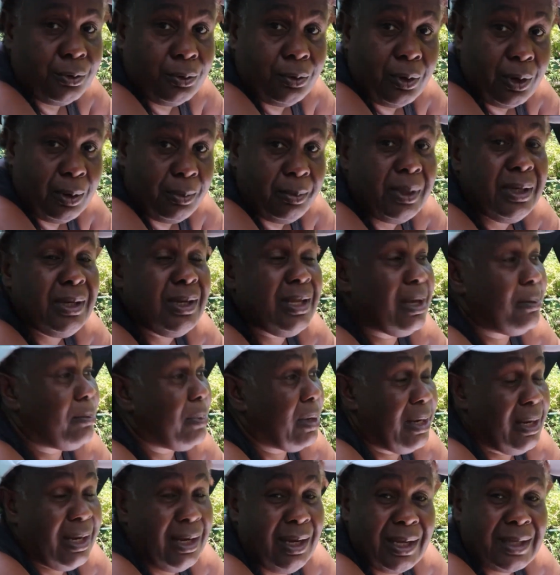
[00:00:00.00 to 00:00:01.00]
role. My
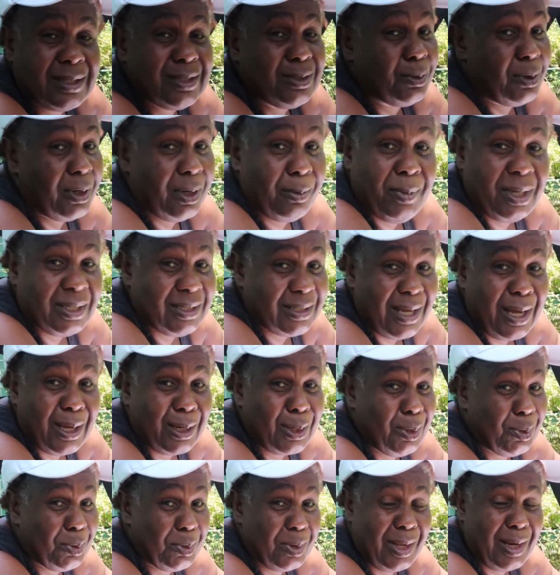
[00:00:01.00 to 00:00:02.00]
neighbor the next door, them
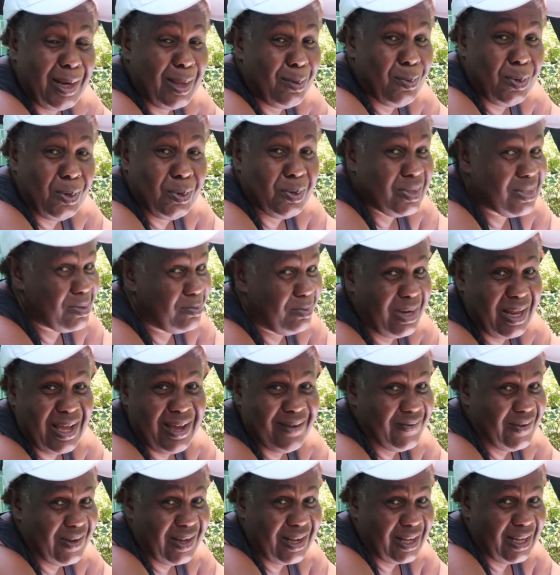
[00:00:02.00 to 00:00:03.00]
talk loud of them house, I
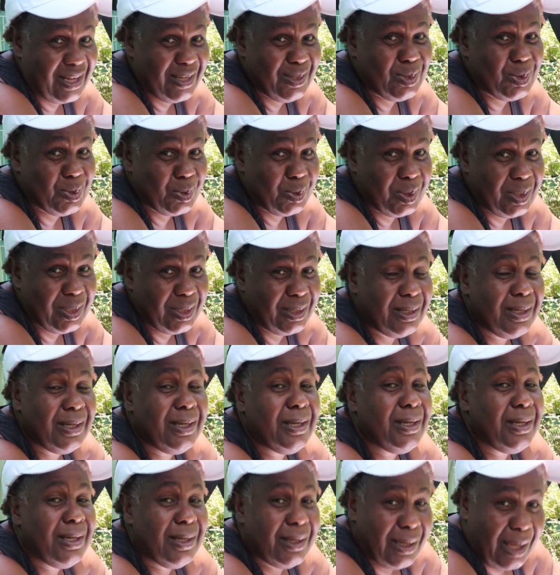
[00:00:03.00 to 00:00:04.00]
have no control
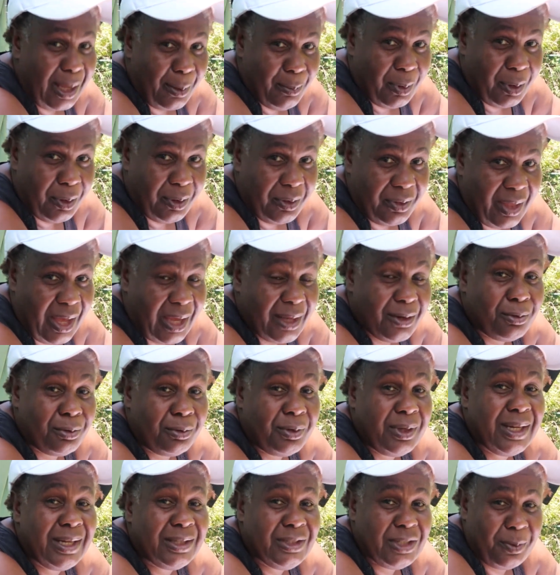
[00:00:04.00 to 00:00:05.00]
about that.
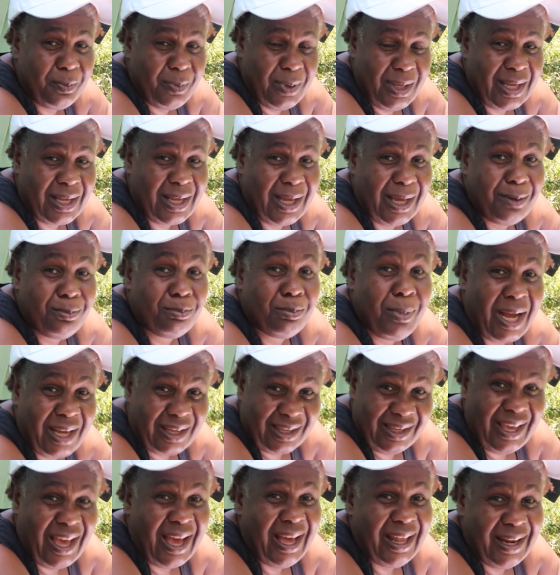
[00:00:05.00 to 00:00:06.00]
Real Jamaican
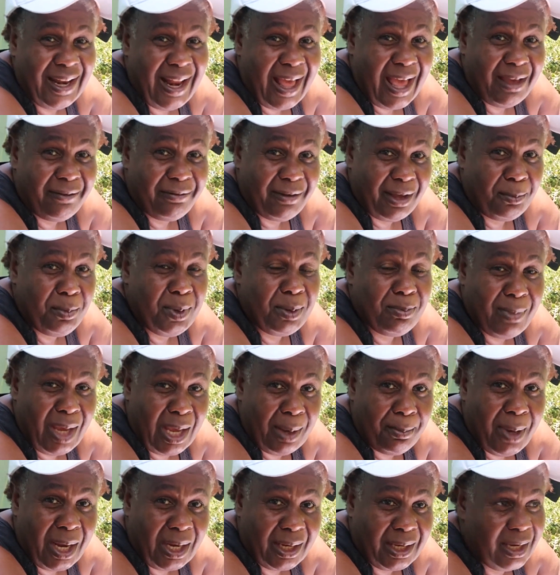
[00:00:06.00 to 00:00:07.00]
backyard life. I'm in my
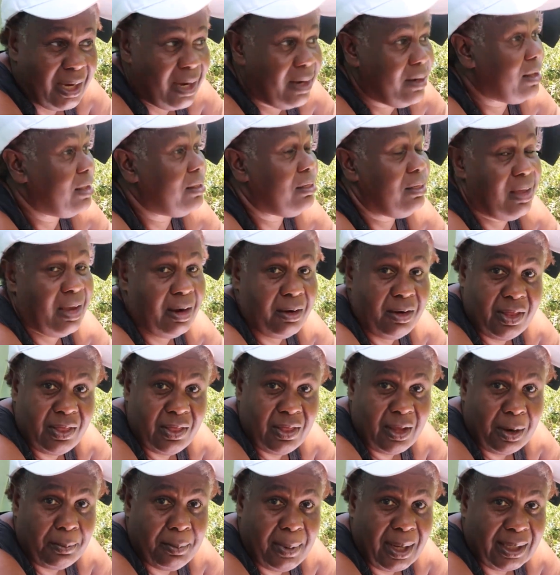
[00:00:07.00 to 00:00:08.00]
backyard and they're in
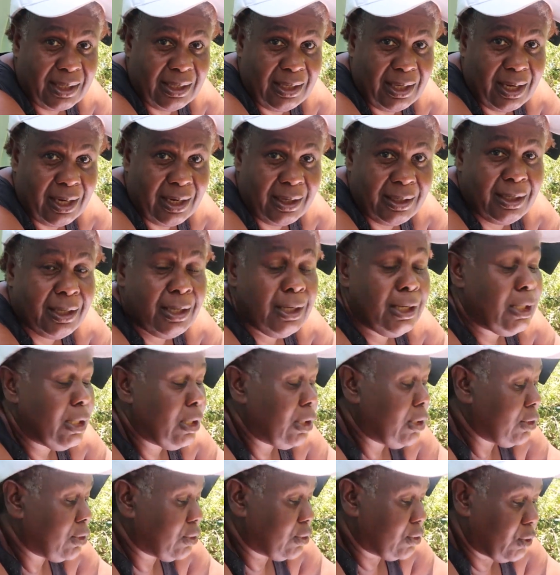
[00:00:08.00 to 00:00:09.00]
their backyard.
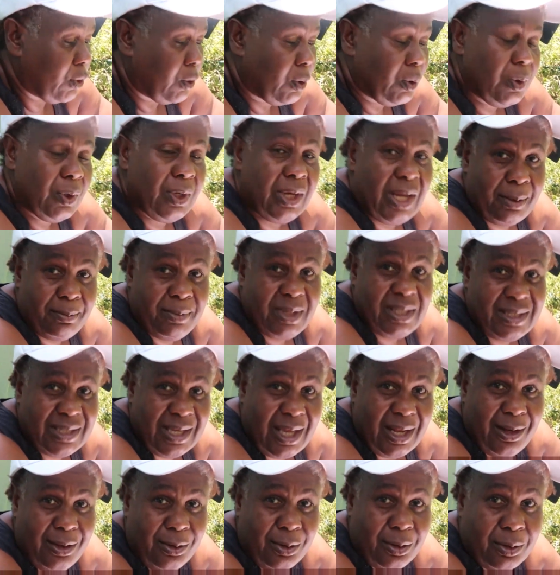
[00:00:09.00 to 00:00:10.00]
So let me
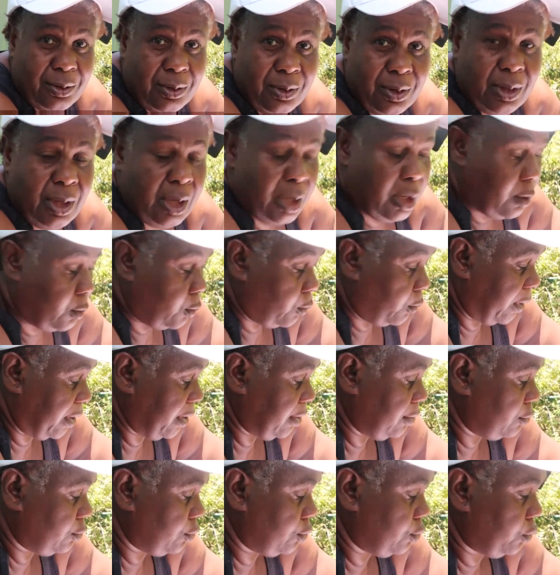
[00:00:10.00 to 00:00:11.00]
tell you,
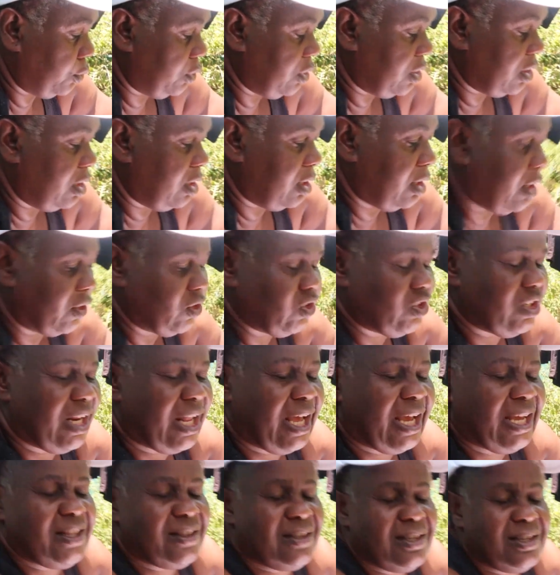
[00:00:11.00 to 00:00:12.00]
when you do your laundry
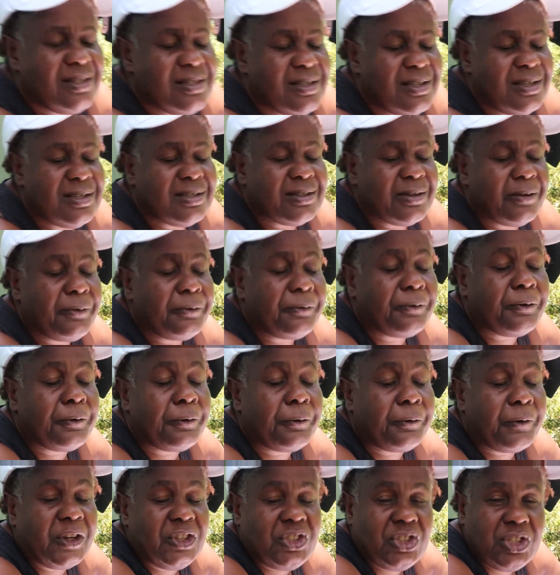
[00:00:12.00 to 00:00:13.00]
like this, it's
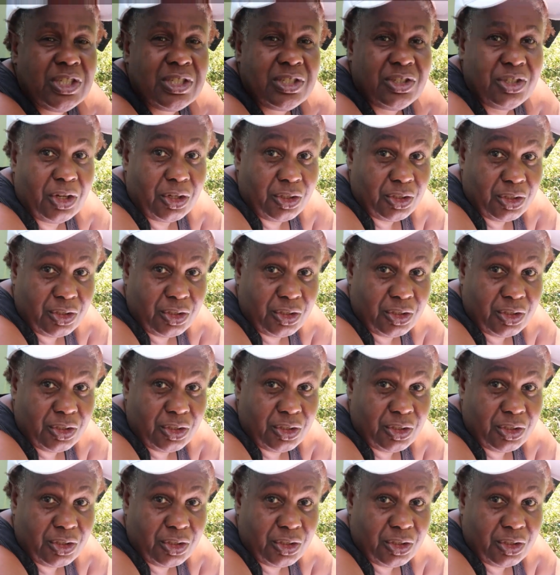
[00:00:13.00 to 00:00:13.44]
freshest